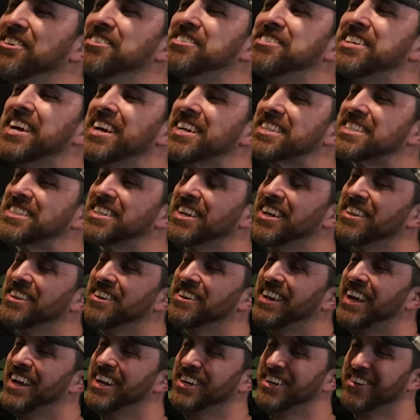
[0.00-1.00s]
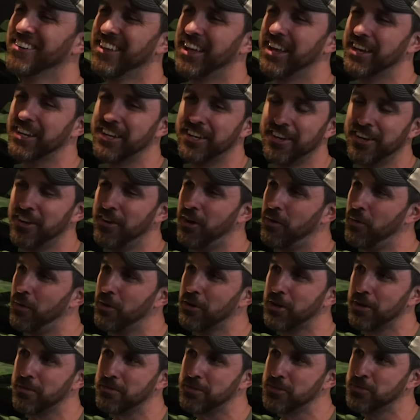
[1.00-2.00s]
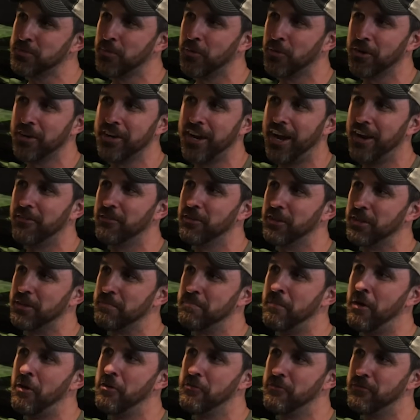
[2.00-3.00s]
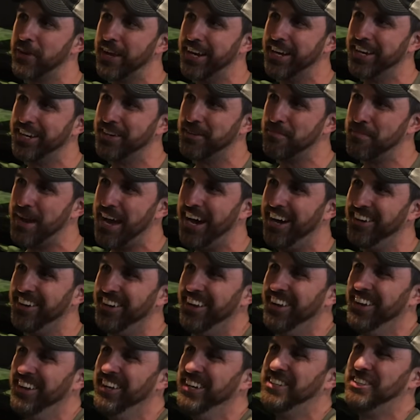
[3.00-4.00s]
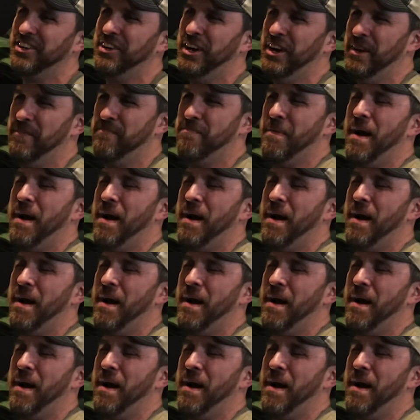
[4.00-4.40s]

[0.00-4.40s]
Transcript: You text the other day, you're like, you know, I woke up this morning not really motivated about doing